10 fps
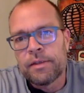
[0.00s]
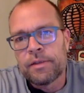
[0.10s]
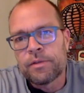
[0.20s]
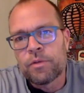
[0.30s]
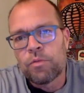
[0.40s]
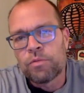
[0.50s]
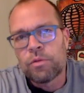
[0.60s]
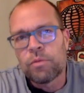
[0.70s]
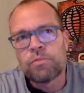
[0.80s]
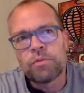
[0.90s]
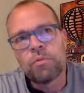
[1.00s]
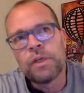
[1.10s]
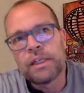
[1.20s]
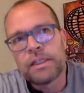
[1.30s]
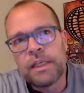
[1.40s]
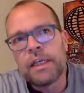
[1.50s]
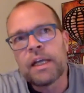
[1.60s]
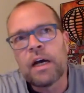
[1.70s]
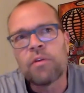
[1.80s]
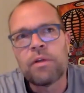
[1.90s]
So we are seeing
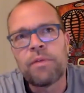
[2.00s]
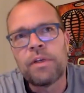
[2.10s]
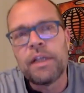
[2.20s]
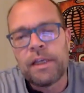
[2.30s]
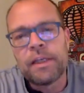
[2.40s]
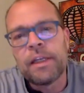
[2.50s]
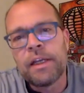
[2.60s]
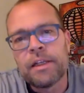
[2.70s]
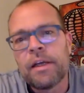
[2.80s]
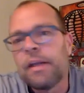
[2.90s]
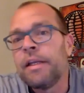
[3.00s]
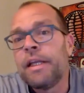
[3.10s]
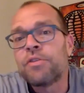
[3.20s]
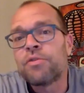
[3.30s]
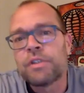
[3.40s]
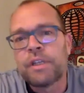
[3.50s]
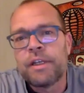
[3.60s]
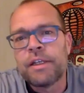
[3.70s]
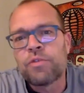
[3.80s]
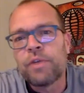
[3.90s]
now definitely an interest and
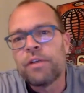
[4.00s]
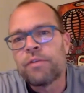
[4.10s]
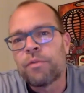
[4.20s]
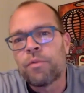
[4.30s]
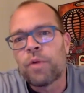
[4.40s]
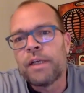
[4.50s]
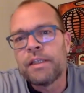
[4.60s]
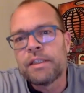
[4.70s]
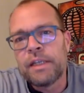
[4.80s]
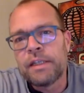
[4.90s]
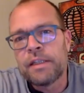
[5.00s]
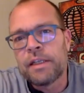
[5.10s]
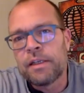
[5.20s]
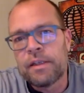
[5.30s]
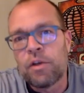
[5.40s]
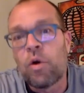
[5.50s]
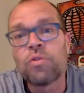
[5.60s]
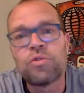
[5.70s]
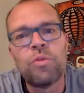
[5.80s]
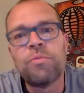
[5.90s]
a trend from wine estates that
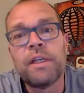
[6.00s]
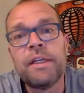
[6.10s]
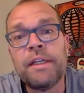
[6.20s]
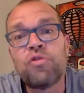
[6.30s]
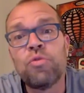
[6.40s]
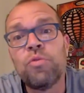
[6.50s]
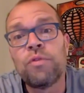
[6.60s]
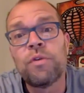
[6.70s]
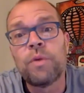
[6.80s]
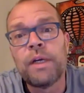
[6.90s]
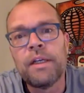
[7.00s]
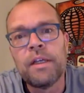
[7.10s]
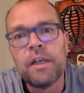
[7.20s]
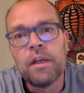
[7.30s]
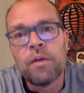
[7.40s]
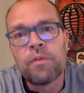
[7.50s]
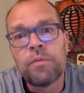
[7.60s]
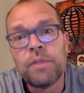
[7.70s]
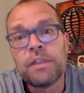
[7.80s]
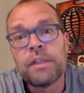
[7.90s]
long term they need to move away
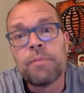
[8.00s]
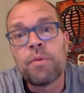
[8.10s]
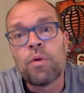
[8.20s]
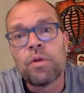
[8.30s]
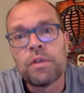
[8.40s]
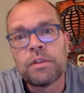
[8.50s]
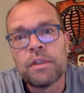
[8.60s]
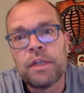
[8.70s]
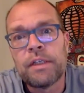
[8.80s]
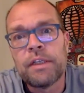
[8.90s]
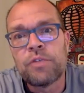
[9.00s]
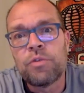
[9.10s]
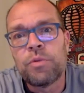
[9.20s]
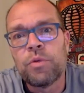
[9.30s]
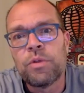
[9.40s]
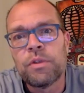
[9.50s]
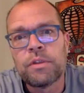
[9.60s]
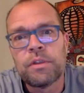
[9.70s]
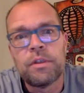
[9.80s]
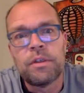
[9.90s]
from these importers and
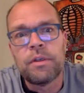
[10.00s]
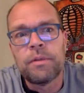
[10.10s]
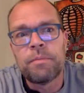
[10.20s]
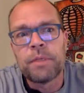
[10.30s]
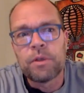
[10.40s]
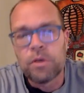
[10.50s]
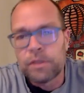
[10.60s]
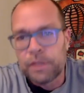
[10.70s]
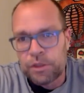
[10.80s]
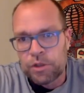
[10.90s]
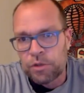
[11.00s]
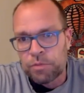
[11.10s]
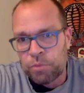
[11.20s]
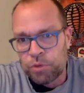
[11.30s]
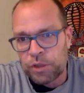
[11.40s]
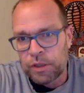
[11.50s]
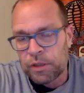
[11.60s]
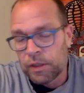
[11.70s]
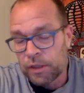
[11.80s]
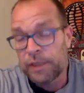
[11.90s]
distributors, because it's just
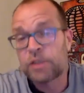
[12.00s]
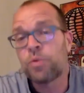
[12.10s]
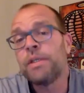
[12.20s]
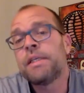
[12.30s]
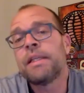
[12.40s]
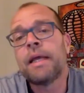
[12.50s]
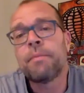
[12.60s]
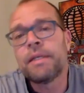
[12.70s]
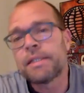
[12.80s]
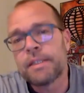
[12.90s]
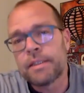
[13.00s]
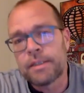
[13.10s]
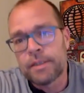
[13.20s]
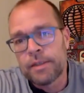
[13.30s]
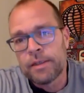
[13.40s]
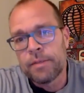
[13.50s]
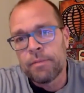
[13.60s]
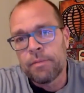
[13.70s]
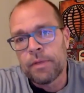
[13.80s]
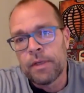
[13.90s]
squeezing their business,
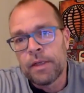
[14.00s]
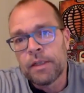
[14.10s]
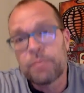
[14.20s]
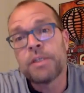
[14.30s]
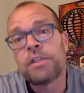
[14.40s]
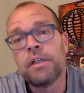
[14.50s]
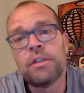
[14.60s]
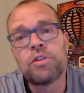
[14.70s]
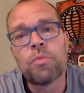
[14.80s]
especially the